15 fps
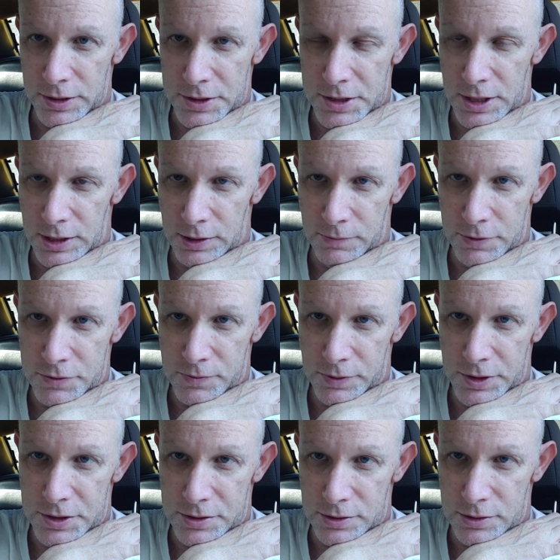The second was
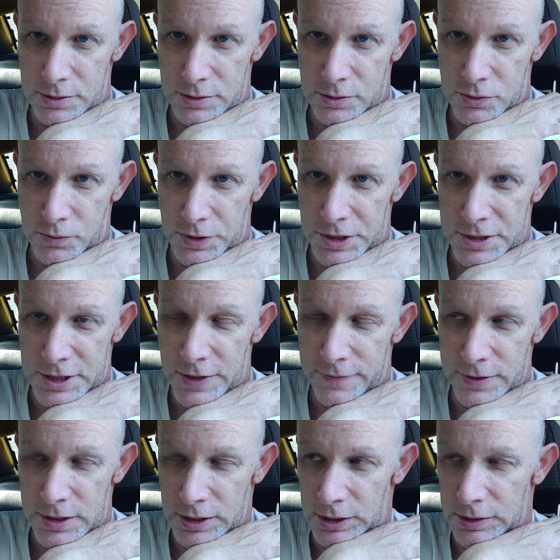released in
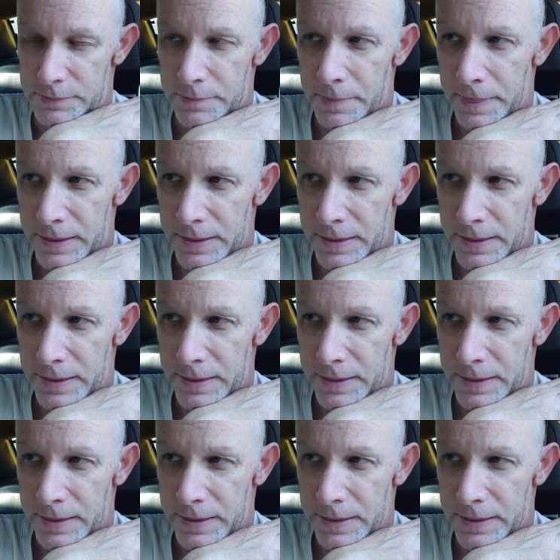2017.